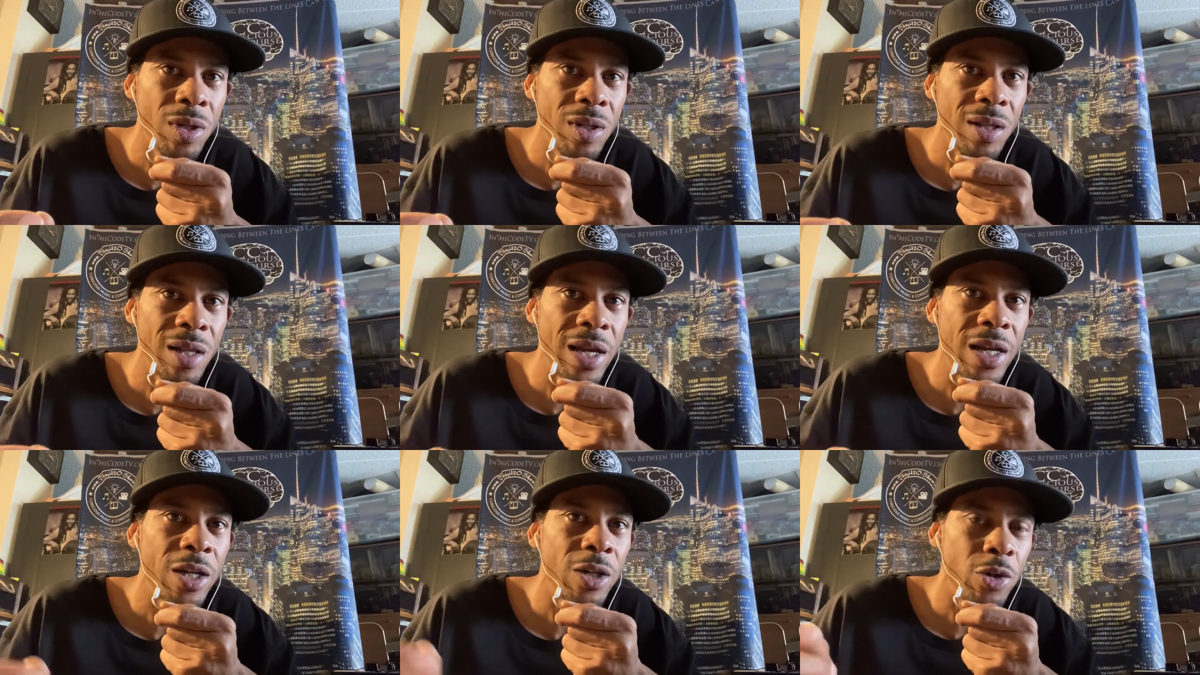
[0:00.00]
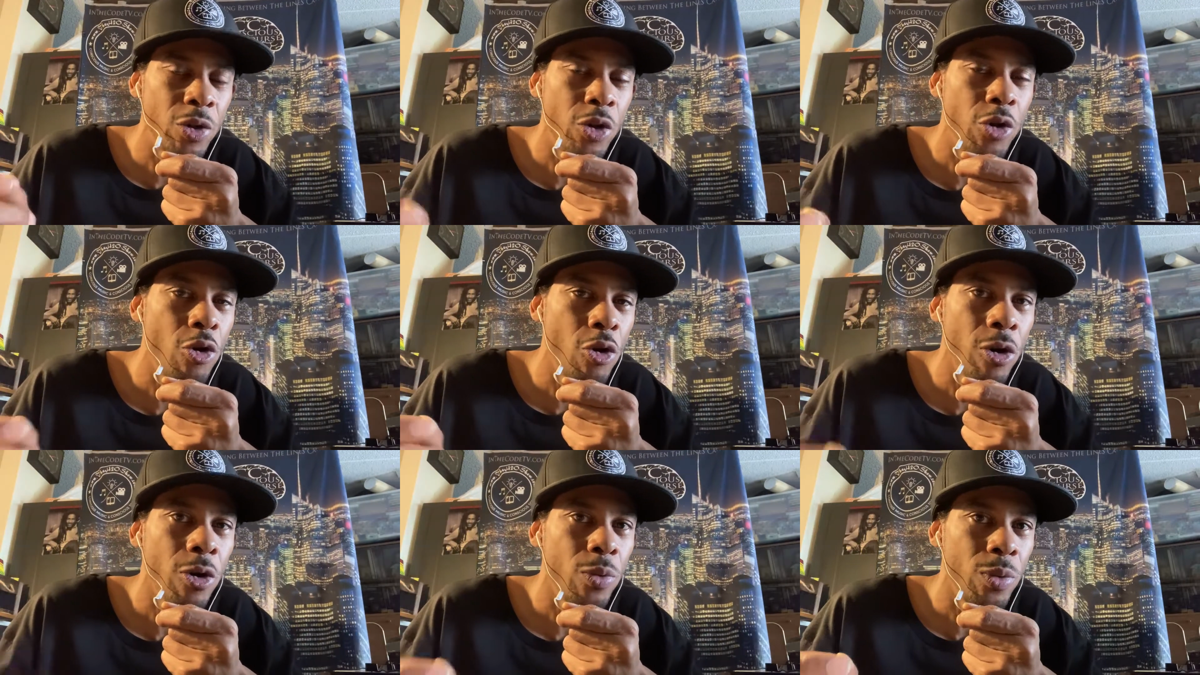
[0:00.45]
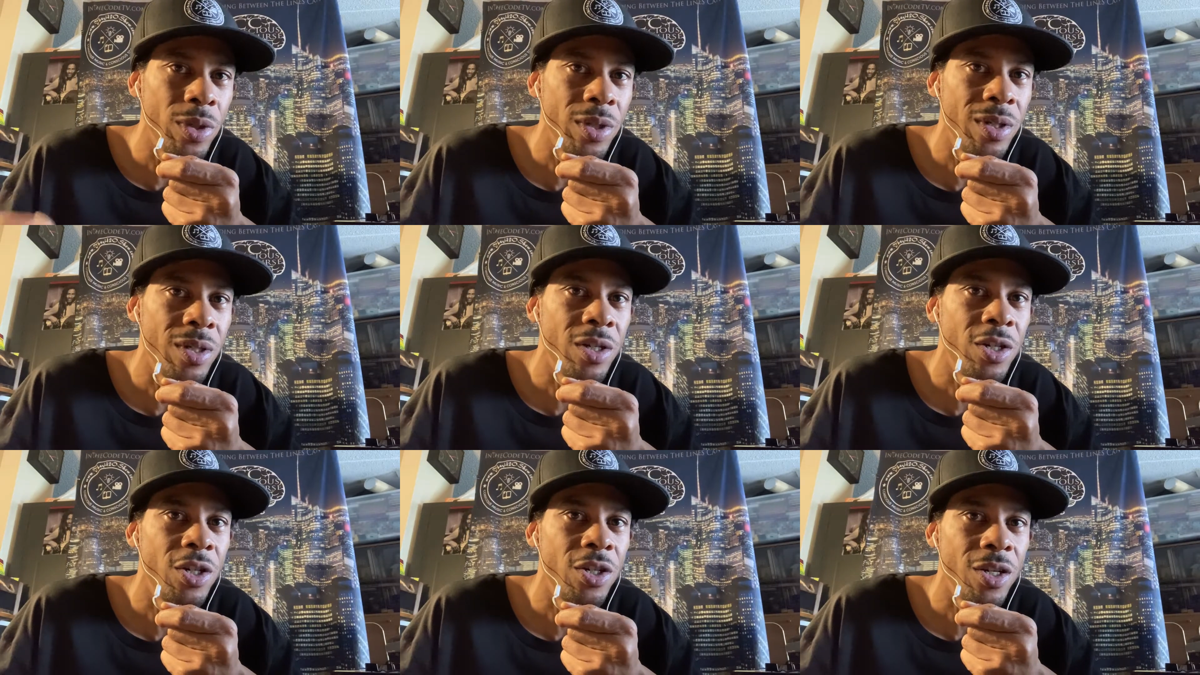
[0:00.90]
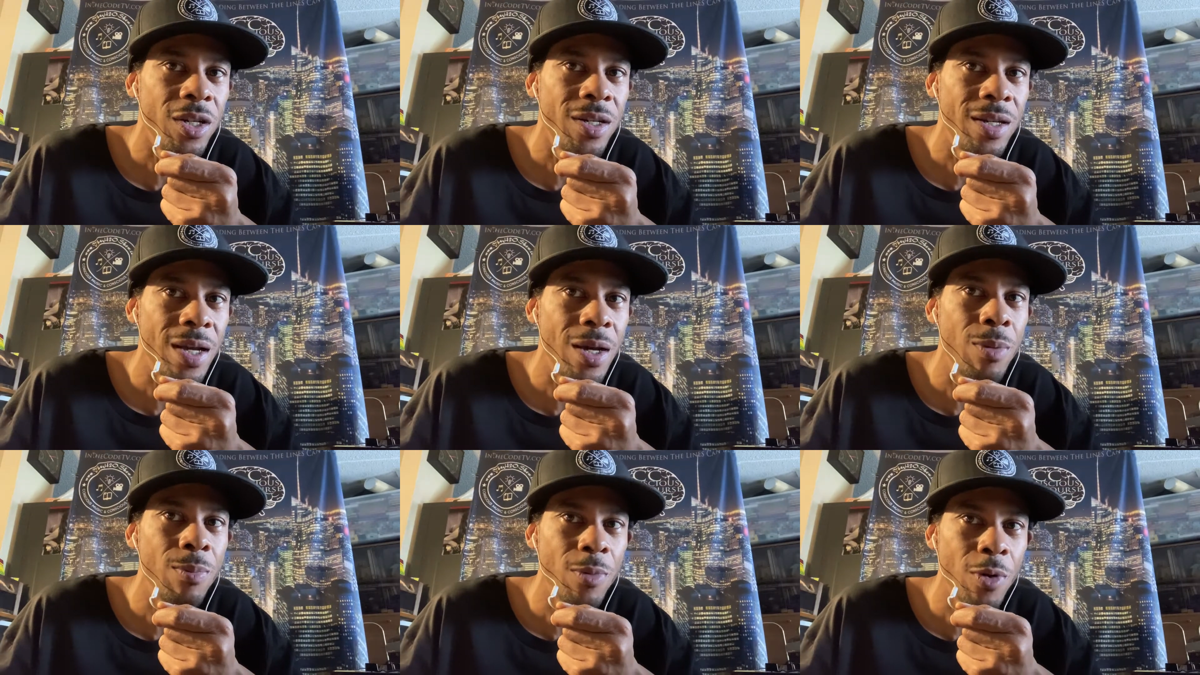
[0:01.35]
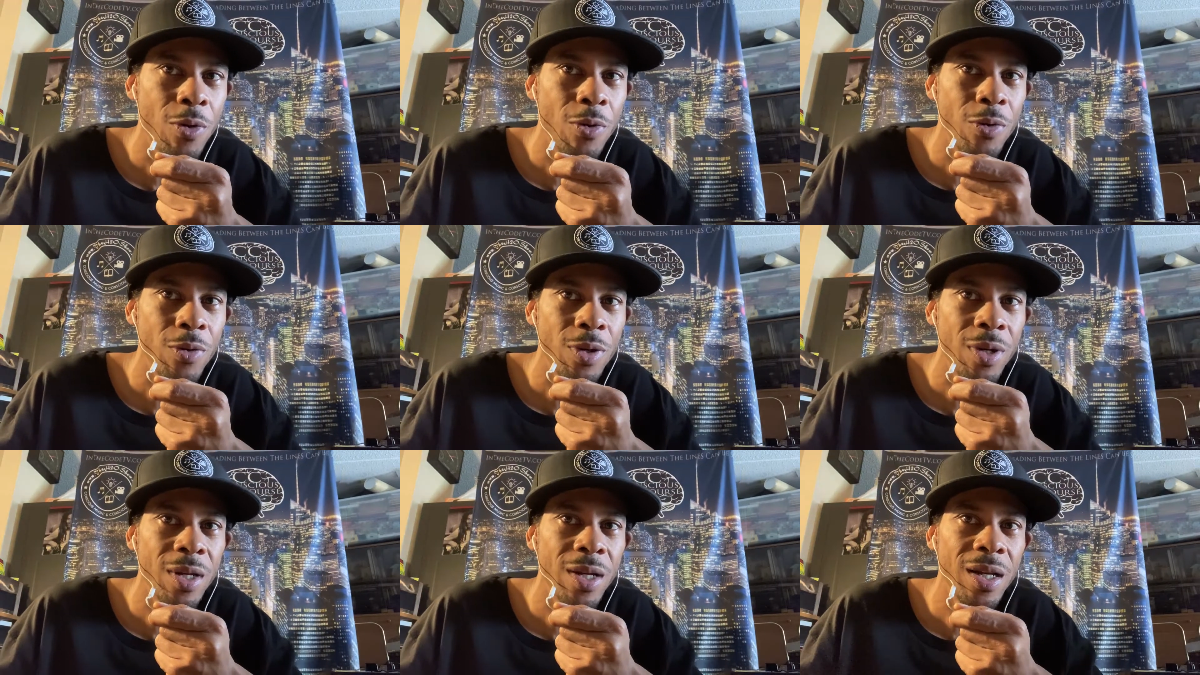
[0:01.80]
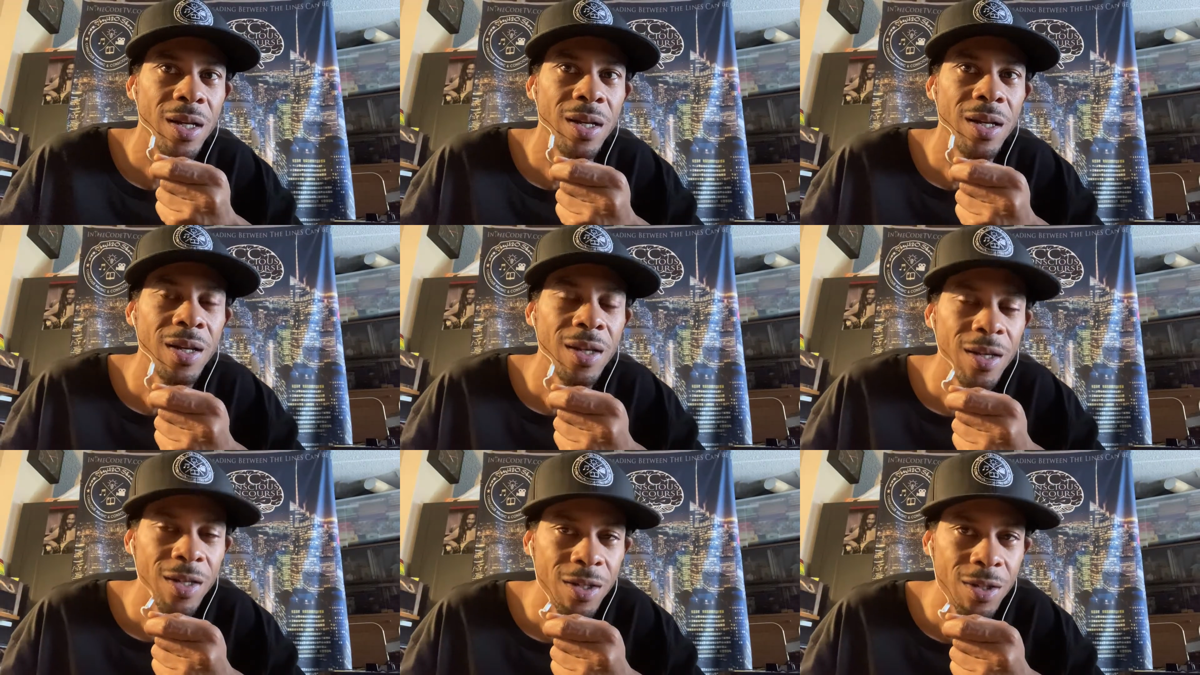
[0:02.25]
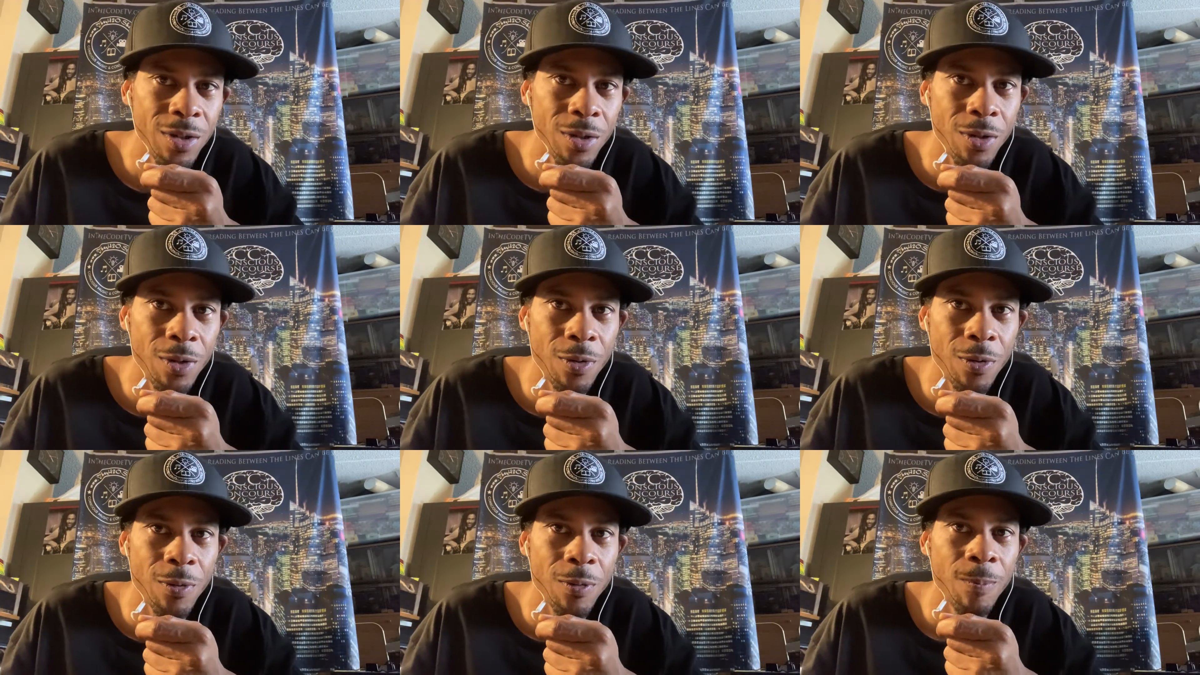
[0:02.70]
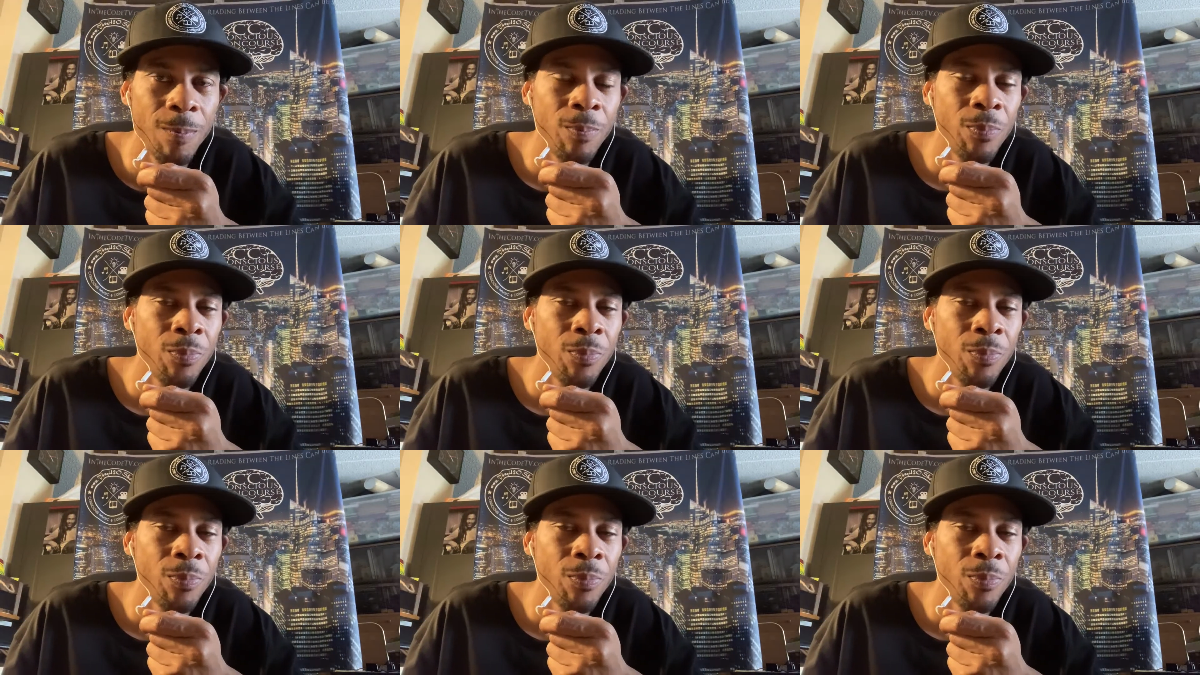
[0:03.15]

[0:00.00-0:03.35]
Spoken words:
like New York was in a shutdown mode. So,